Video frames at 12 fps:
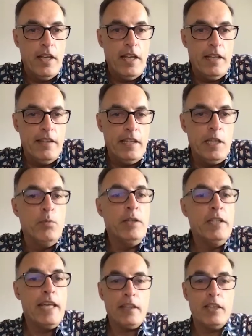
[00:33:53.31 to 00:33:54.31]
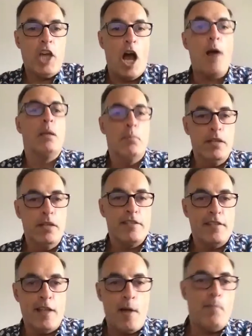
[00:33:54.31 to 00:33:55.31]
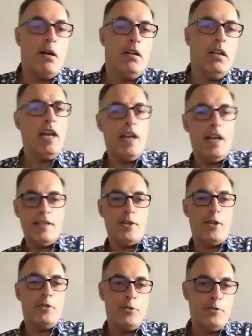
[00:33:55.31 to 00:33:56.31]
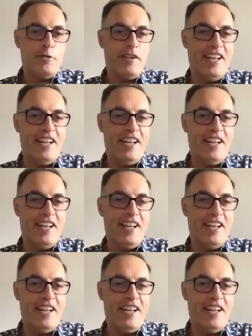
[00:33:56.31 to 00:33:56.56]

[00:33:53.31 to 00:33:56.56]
and then he would get compliments about, "Hey, I saw you